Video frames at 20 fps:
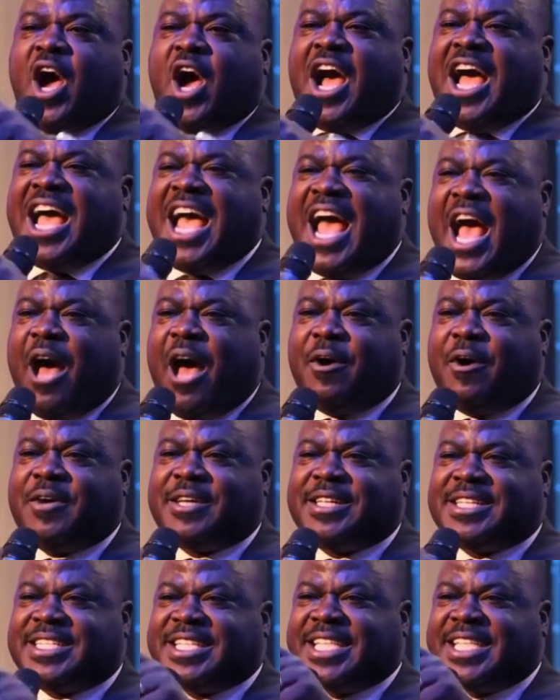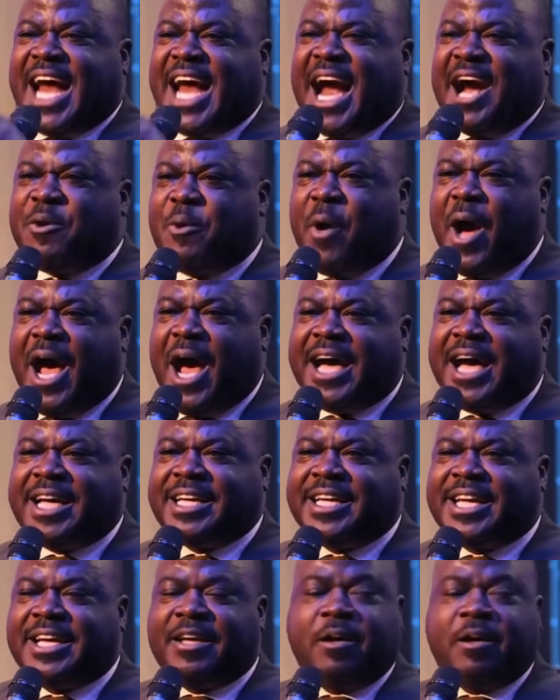Olumide Emmanuel.
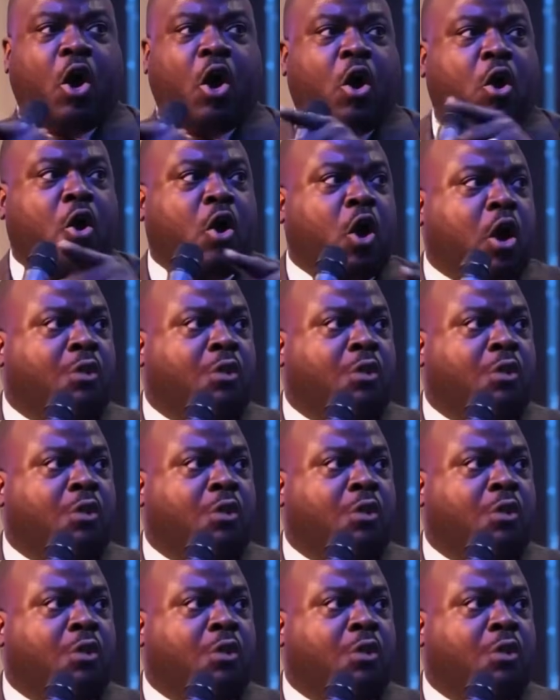Guess what?